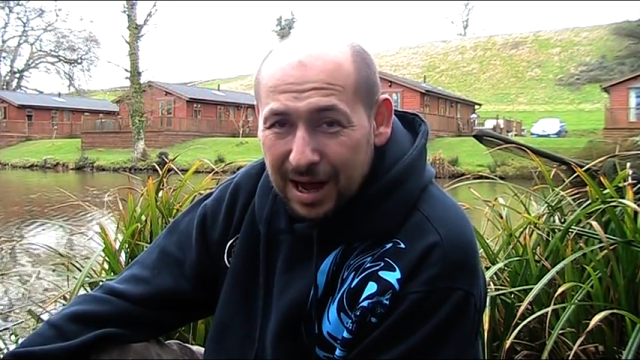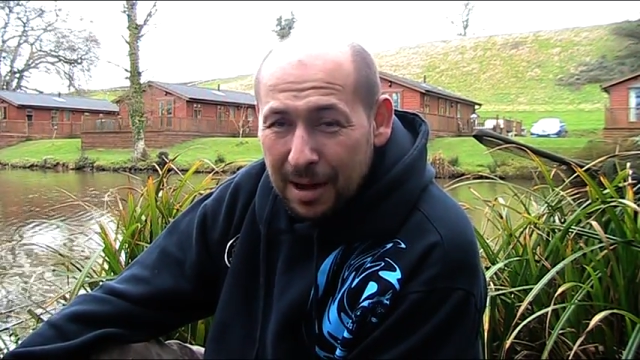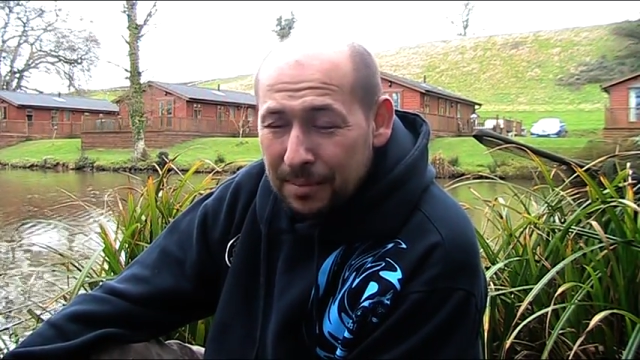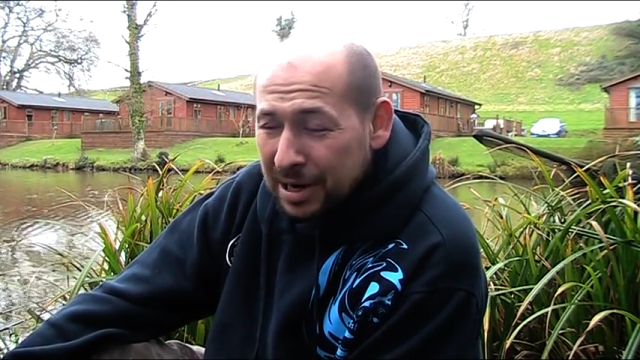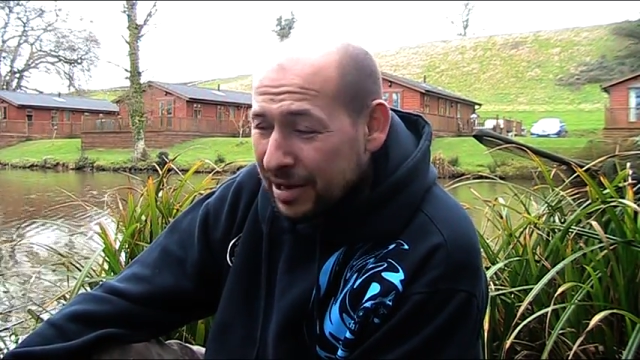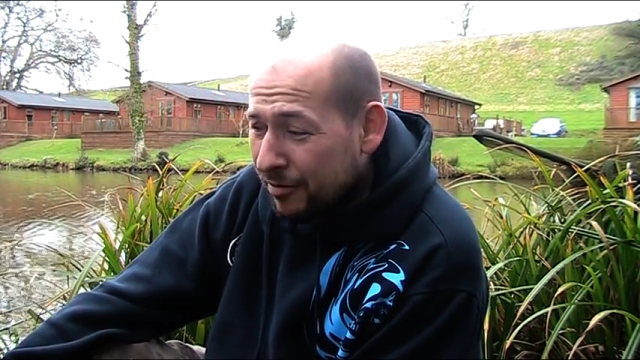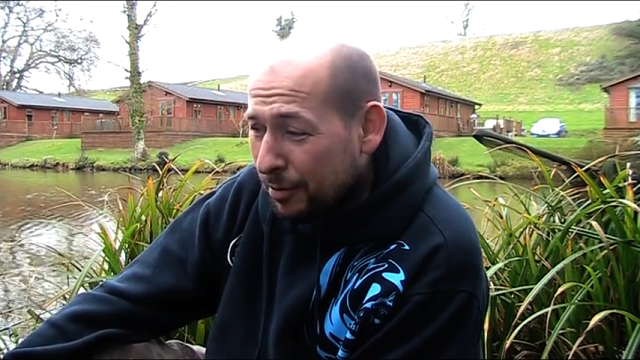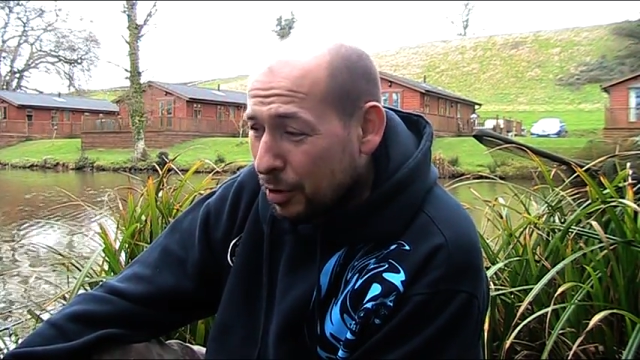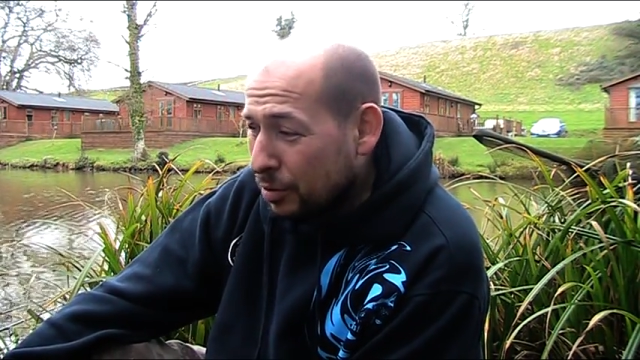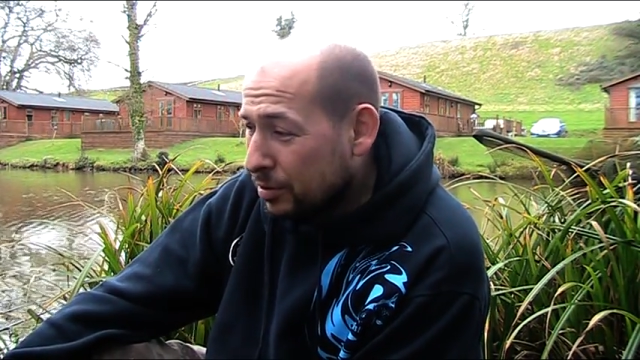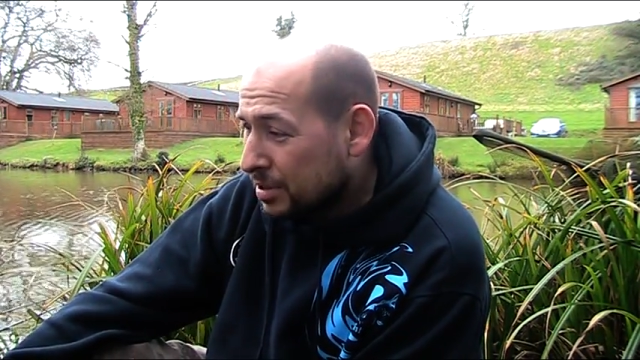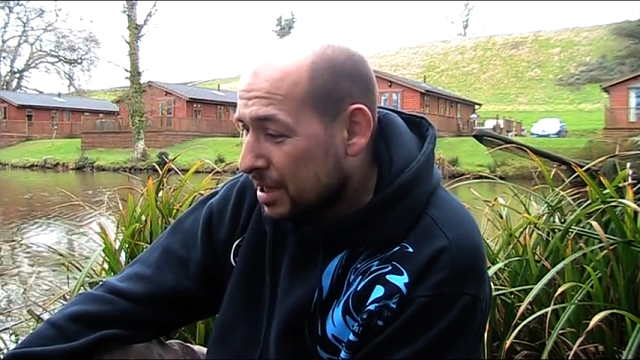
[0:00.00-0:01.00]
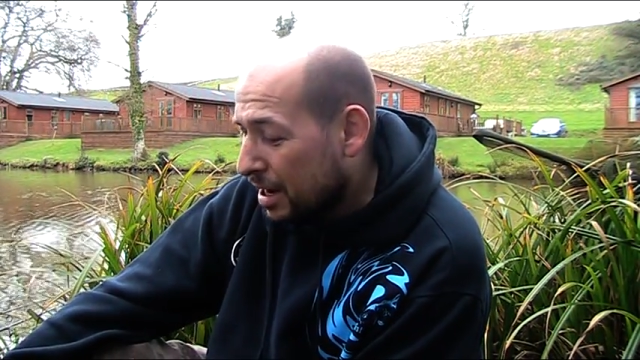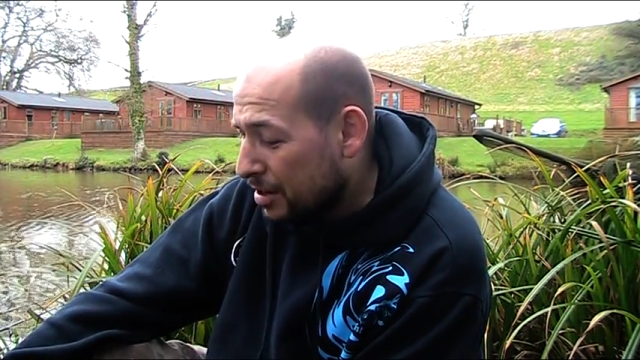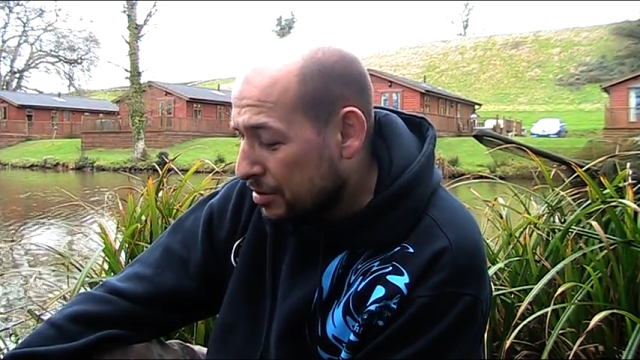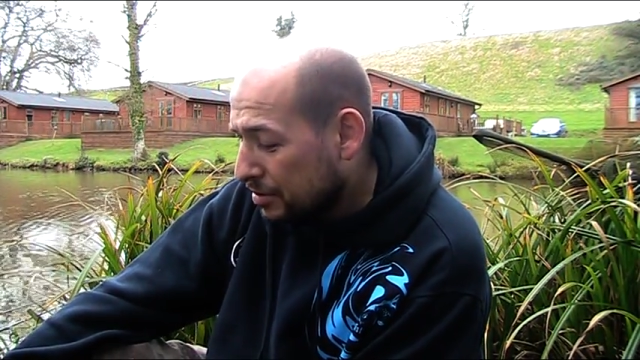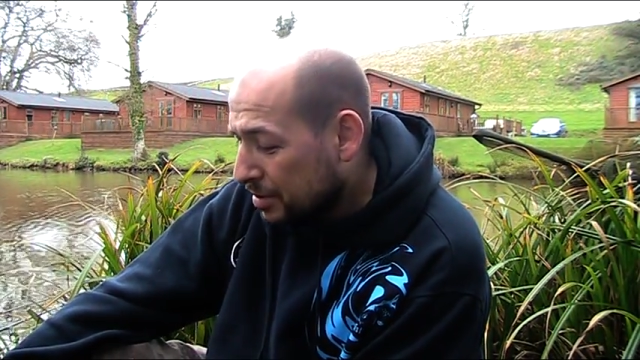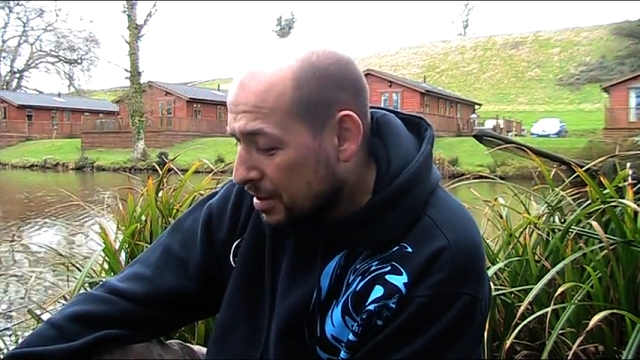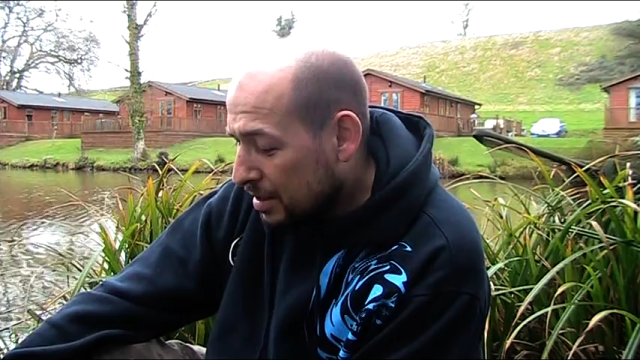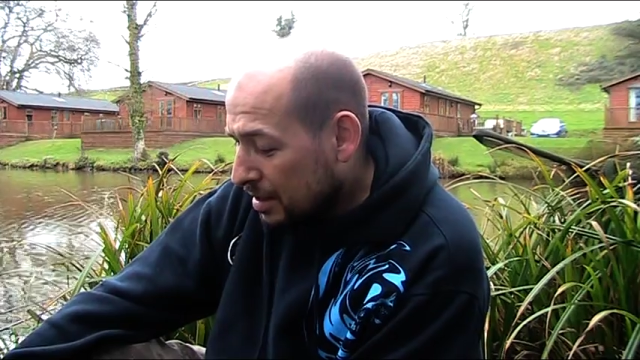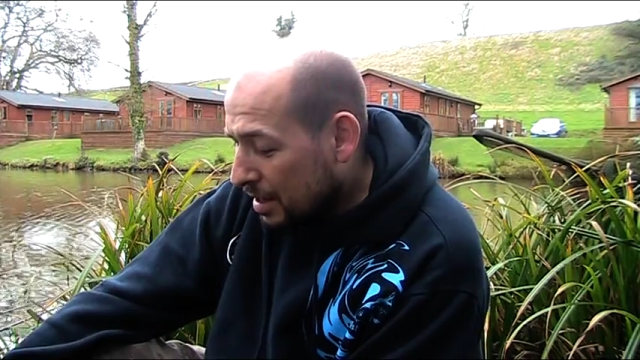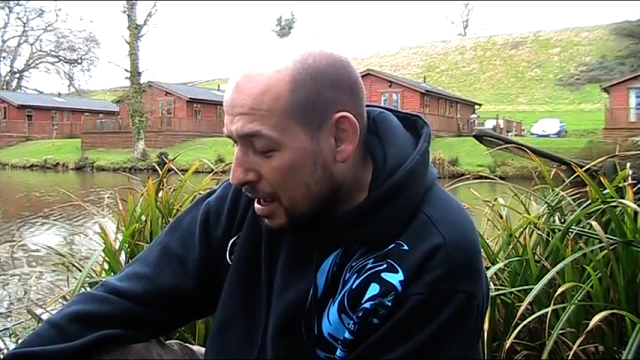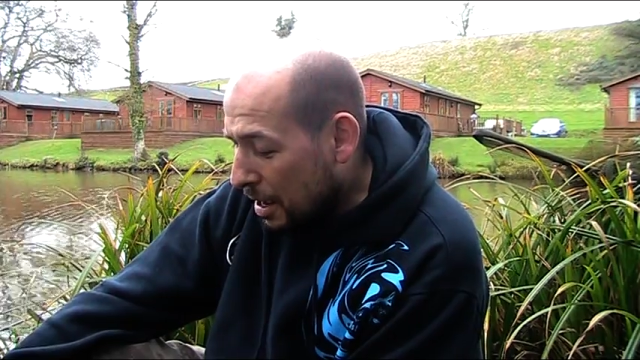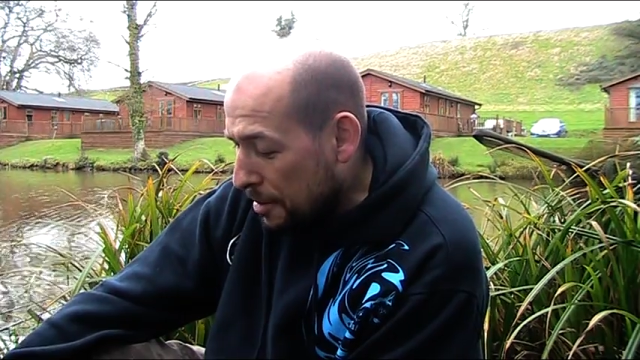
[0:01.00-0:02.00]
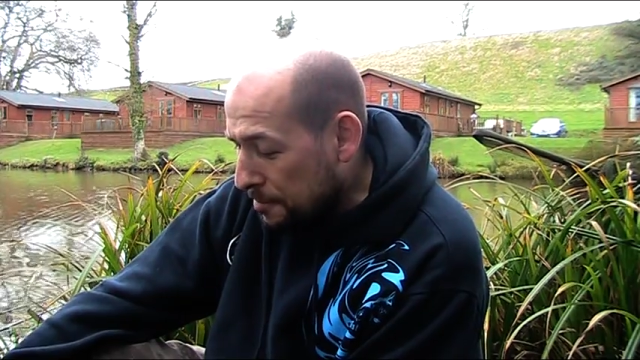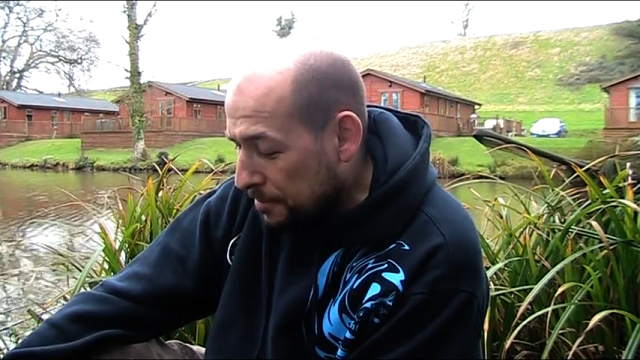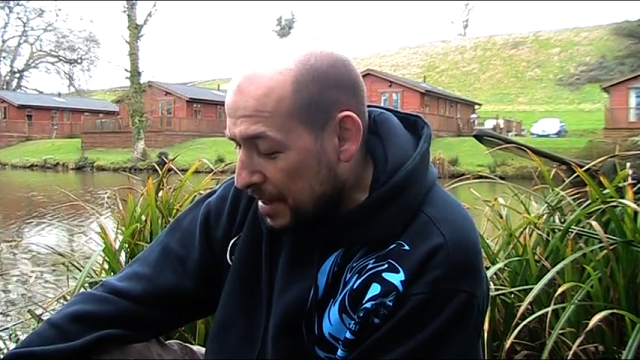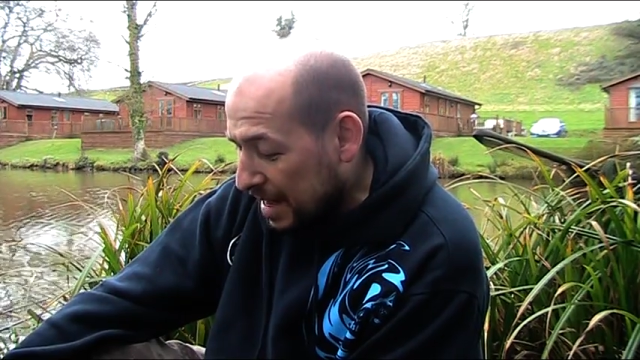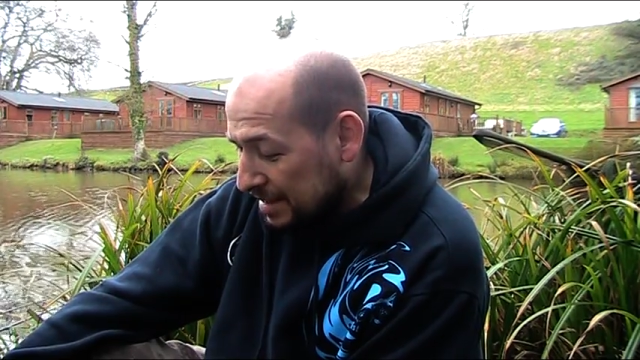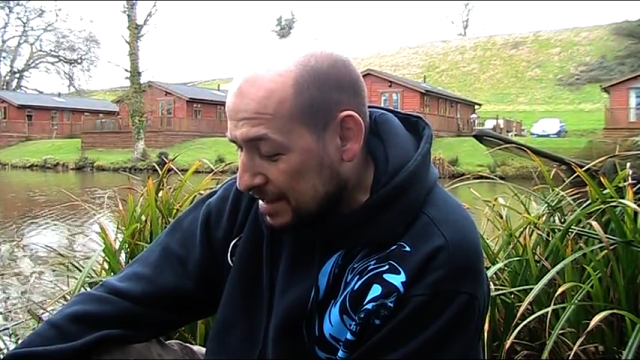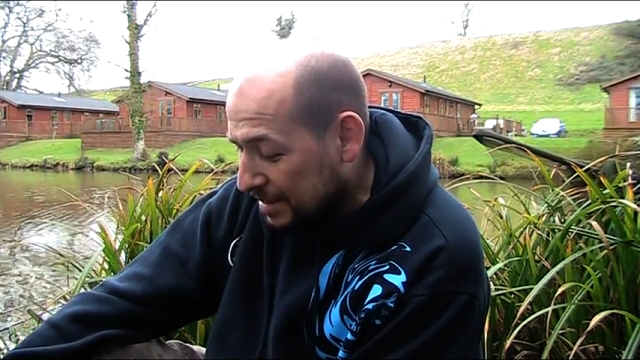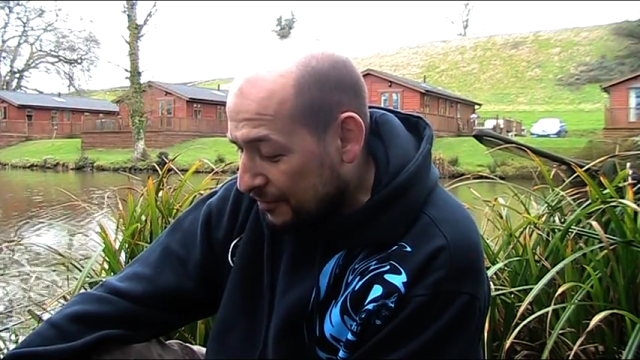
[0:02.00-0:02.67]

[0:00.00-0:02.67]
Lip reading: unbelievable. So that's